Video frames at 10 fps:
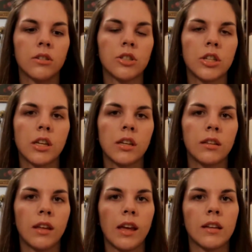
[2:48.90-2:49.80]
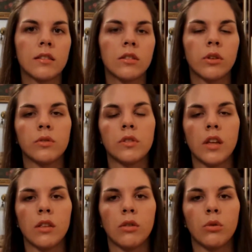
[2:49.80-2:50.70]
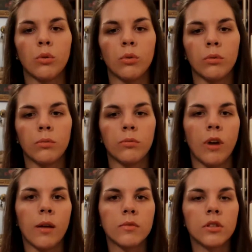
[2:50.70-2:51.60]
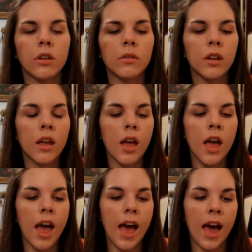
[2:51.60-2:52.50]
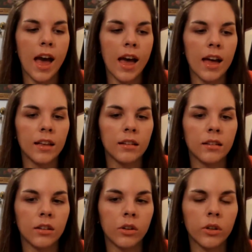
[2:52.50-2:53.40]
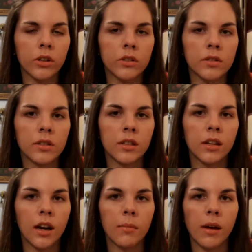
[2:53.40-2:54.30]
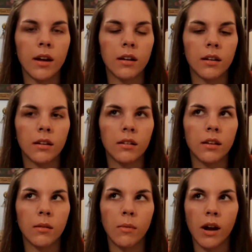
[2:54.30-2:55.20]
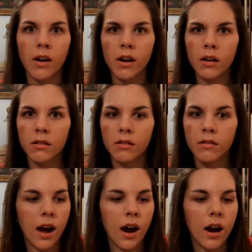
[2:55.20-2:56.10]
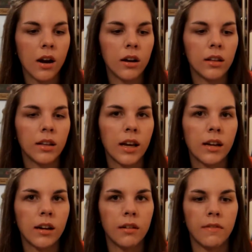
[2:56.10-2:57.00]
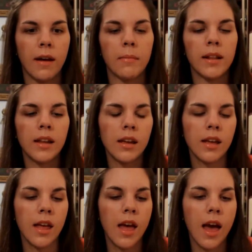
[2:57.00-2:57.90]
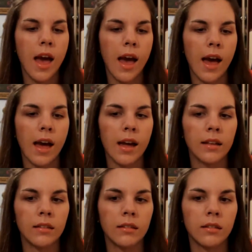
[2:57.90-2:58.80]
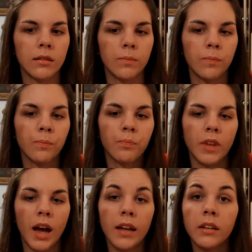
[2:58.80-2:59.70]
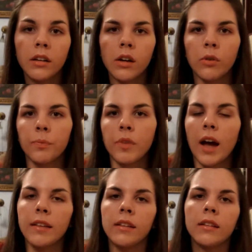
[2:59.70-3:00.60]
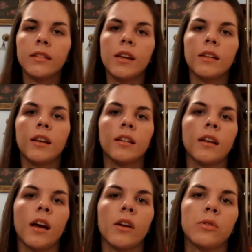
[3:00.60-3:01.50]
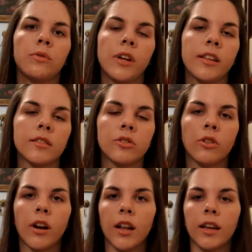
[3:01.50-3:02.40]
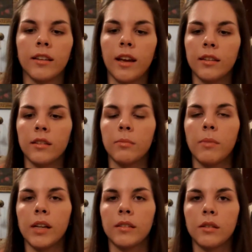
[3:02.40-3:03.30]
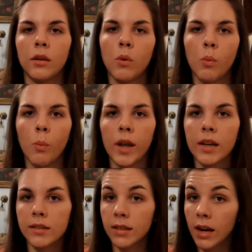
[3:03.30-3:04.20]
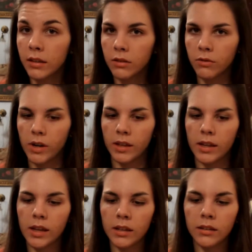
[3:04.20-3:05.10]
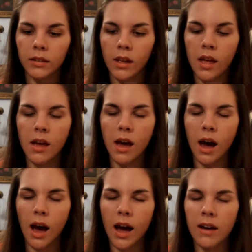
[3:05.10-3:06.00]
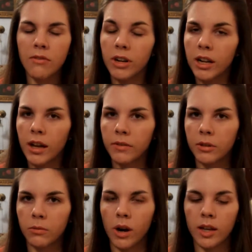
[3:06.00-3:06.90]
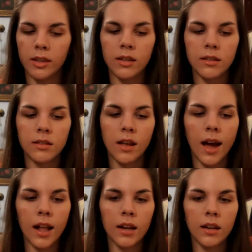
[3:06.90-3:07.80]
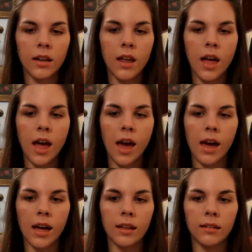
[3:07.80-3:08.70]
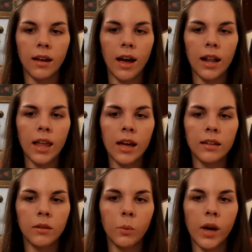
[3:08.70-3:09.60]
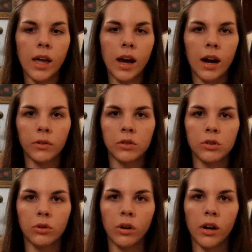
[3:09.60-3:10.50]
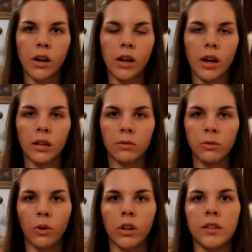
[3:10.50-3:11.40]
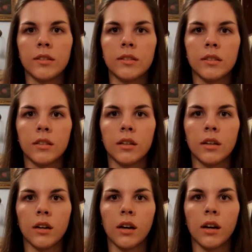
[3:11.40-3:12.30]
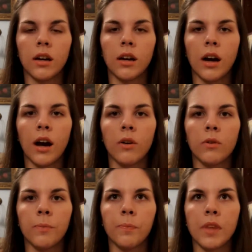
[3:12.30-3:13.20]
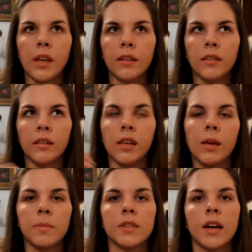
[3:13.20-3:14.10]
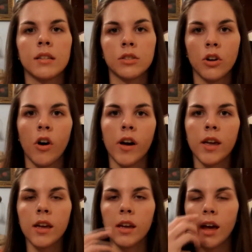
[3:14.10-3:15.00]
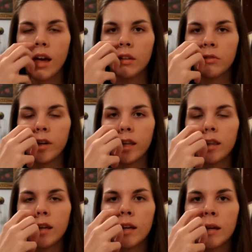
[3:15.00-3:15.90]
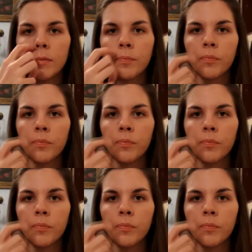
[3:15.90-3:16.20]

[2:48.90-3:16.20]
she takes those teeth to Brimstone, and all those chimera are like her family, and I don't know, I didn't think that could read the story like that, but when I started reading it, I really loved the writing style, and I like the way how the story unfolds, how it keeps us going and reading